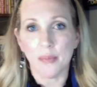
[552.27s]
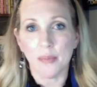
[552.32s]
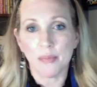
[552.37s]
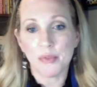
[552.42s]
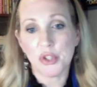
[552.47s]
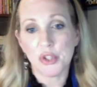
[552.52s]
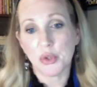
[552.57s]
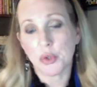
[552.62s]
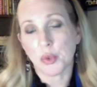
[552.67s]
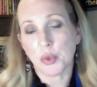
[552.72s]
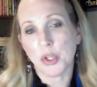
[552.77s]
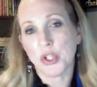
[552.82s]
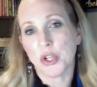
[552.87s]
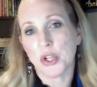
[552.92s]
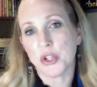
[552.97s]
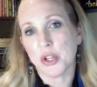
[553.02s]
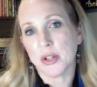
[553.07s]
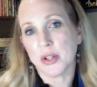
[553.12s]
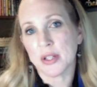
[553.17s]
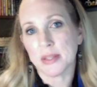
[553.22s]
She was
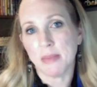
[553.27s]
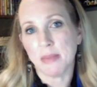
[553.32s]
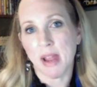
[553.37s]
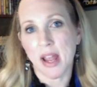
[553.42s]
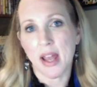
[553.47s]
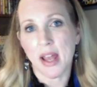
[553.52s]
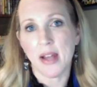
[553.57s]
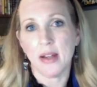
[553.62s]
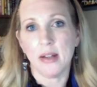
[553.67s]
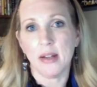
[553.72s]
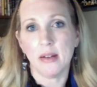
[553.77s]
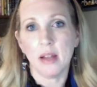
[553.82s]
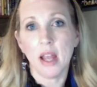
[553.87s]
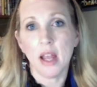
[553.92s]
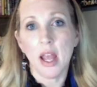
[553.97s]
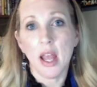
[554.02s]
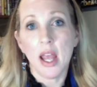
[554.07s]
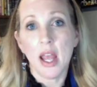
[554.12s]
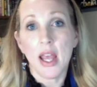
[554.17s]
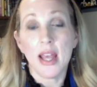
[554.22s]
researching this man, and
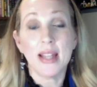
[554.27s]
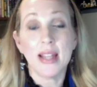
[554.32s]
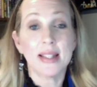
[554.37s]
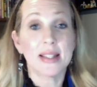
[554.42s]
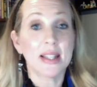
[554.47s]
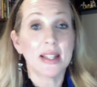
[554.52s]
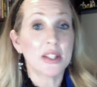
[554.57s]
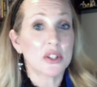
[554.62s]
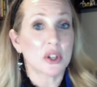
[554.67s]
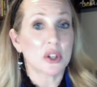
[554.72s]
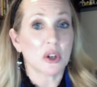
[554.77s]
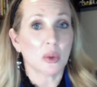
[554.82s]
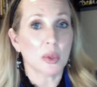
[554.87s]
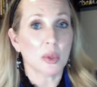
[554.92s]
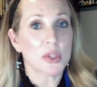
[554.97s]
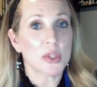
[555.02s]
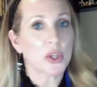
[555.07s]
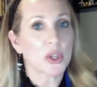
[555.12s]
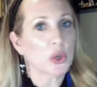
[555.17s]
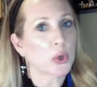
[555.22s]
his sister
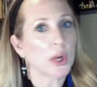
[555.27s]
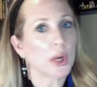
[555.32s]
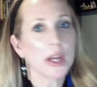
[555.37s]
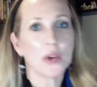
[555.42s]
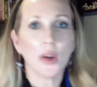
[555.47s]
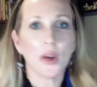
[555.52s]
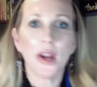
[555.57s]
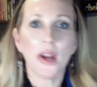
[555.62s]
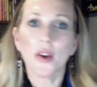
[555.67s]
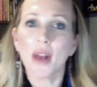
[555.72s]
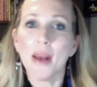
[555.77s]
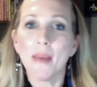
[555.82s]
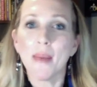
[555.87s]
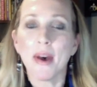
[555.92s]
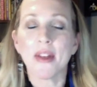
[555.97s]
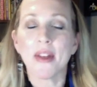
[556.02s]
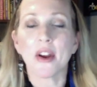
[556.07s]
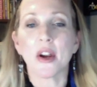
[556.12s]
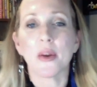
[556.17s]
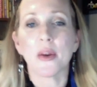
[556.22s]
was her great
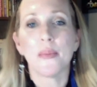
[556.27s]
grandmother.